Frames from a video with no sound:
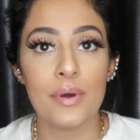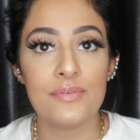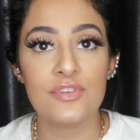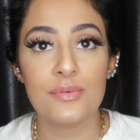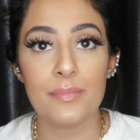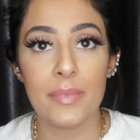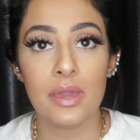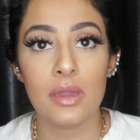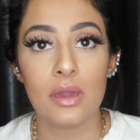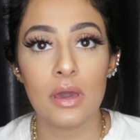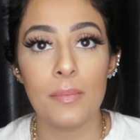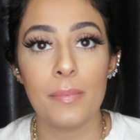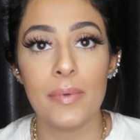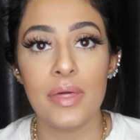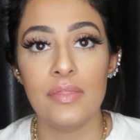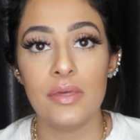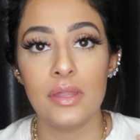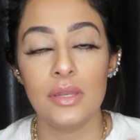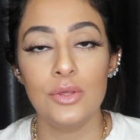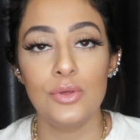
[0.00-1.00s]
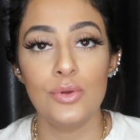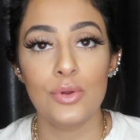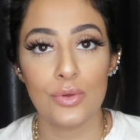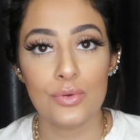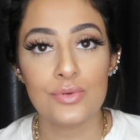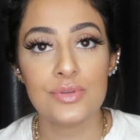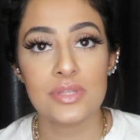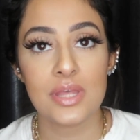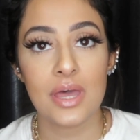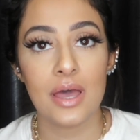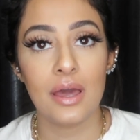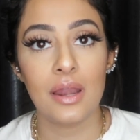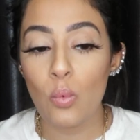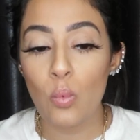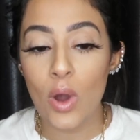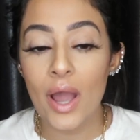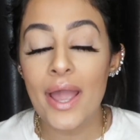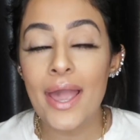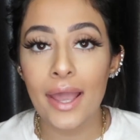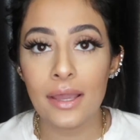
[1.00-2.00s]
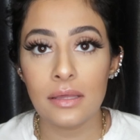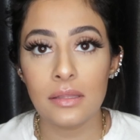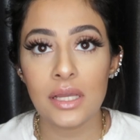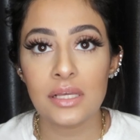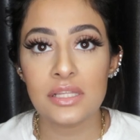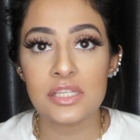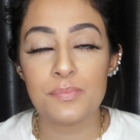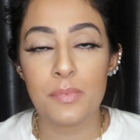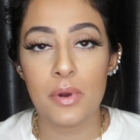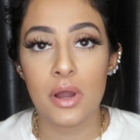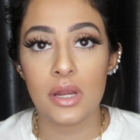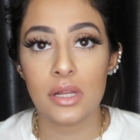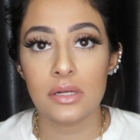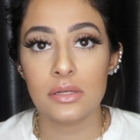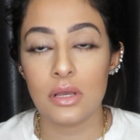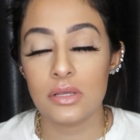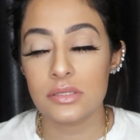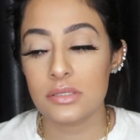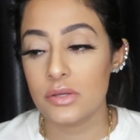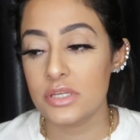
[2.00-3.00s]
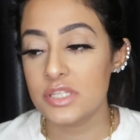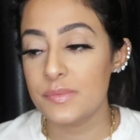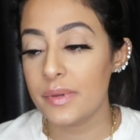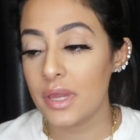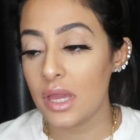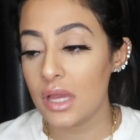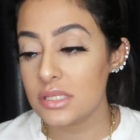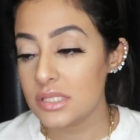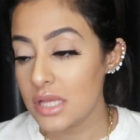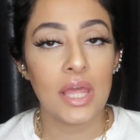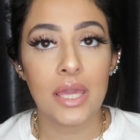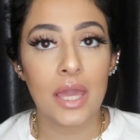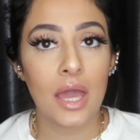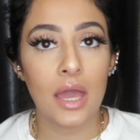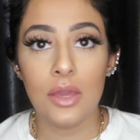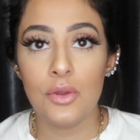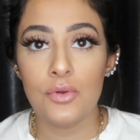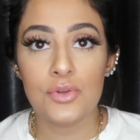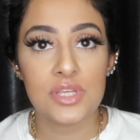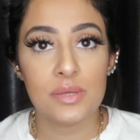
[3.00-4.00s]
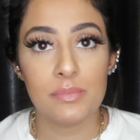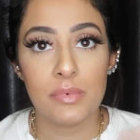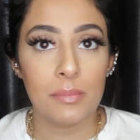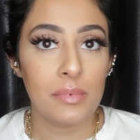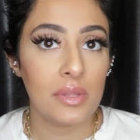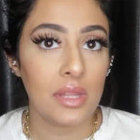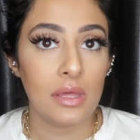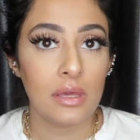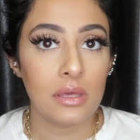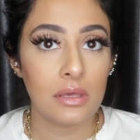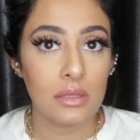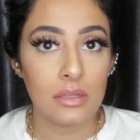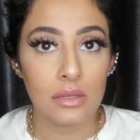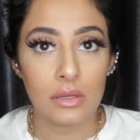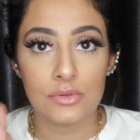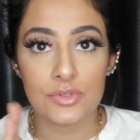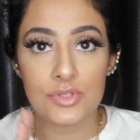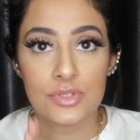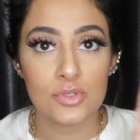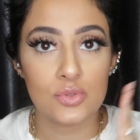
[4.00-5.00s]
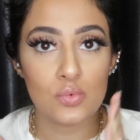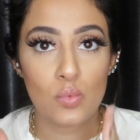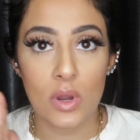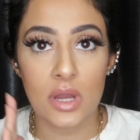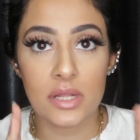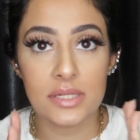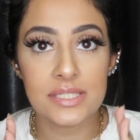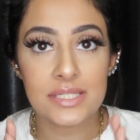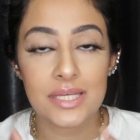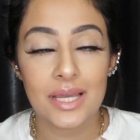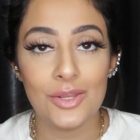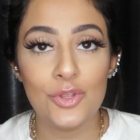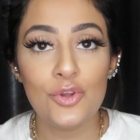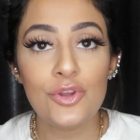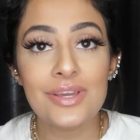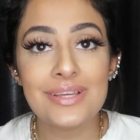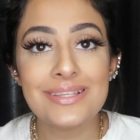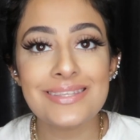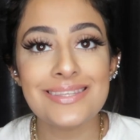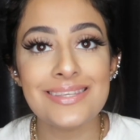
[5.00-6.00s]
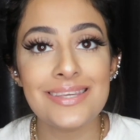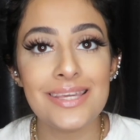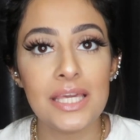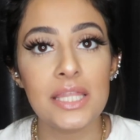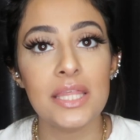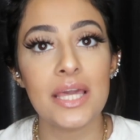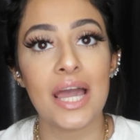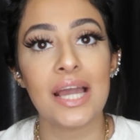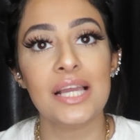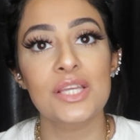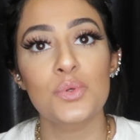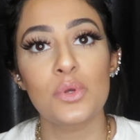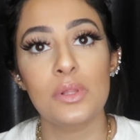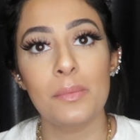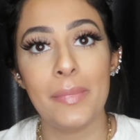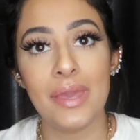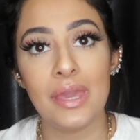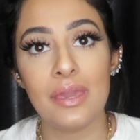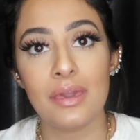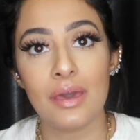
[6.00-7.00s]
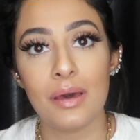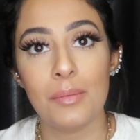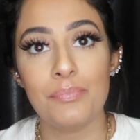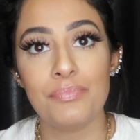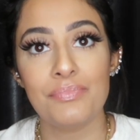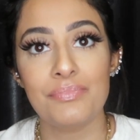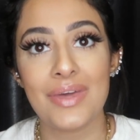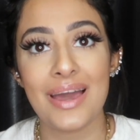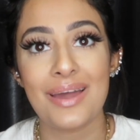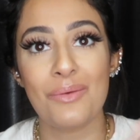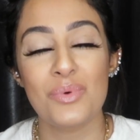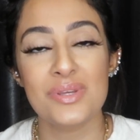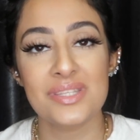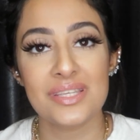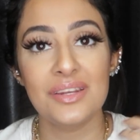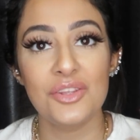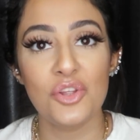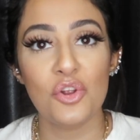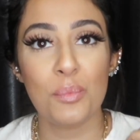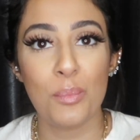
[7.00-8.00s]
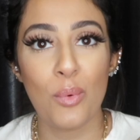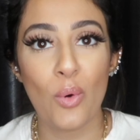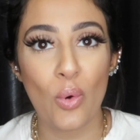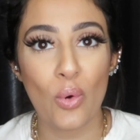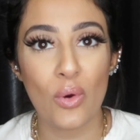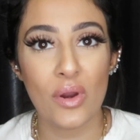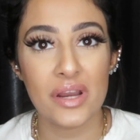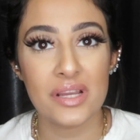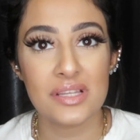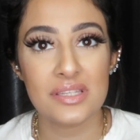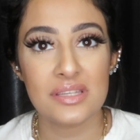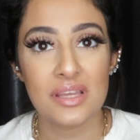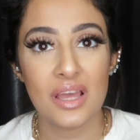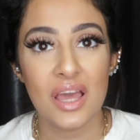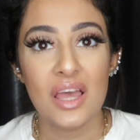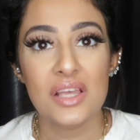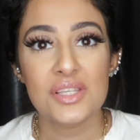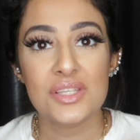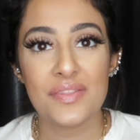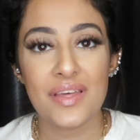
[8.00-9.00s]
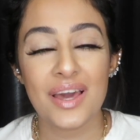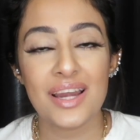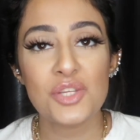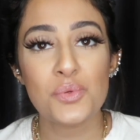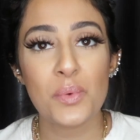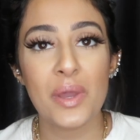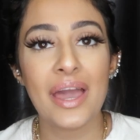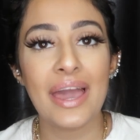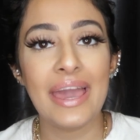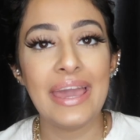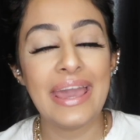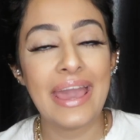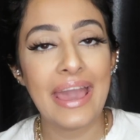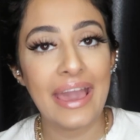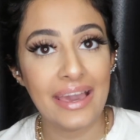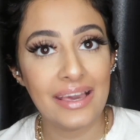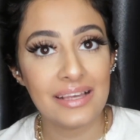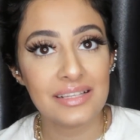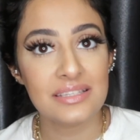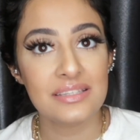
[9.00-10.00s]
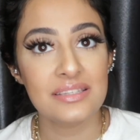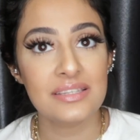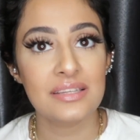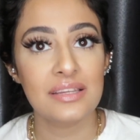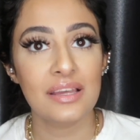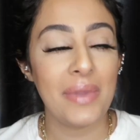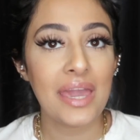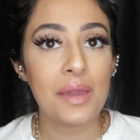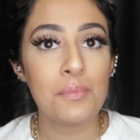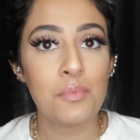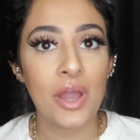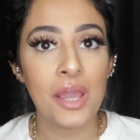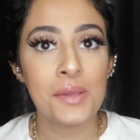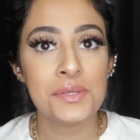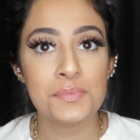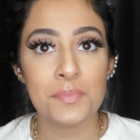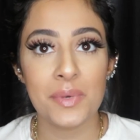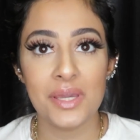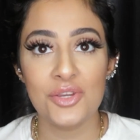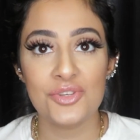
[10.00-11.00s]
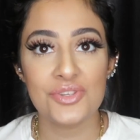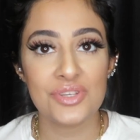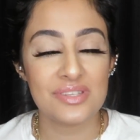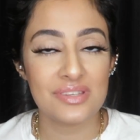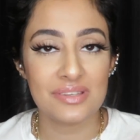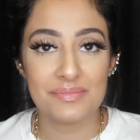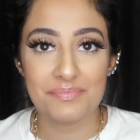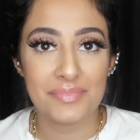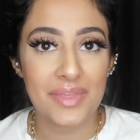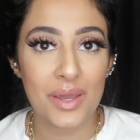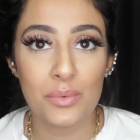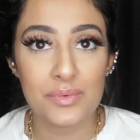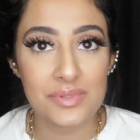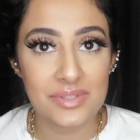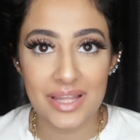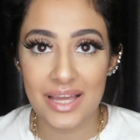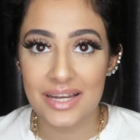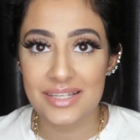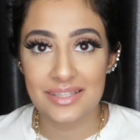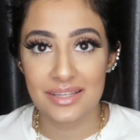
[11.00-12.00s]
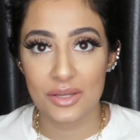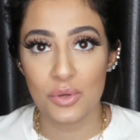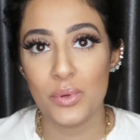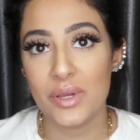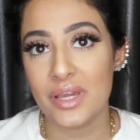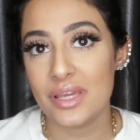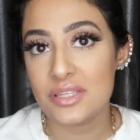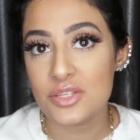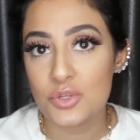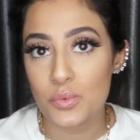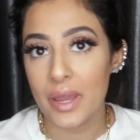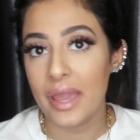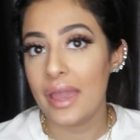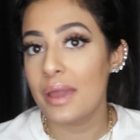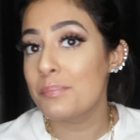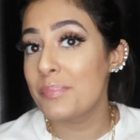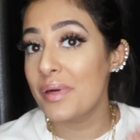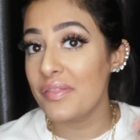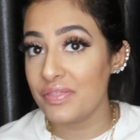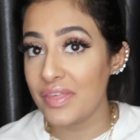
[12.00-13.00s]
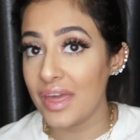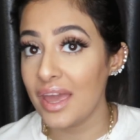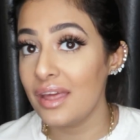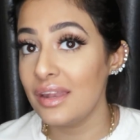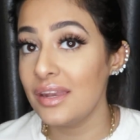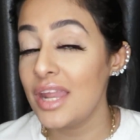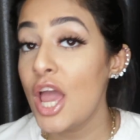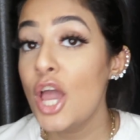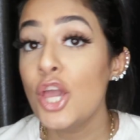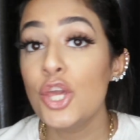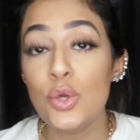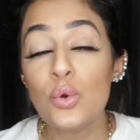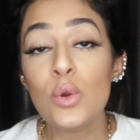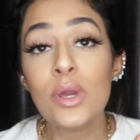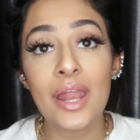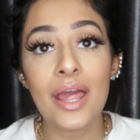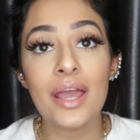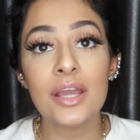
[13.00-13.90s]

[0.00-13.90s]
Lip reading: off your makeup, and then you use that. Why I like this product also is because, like, I use it maybe like, you know, just once, and you can see the actual makeup that was in your pores. So that is why I hate makeup wipes, but that is the quickest way. But then you can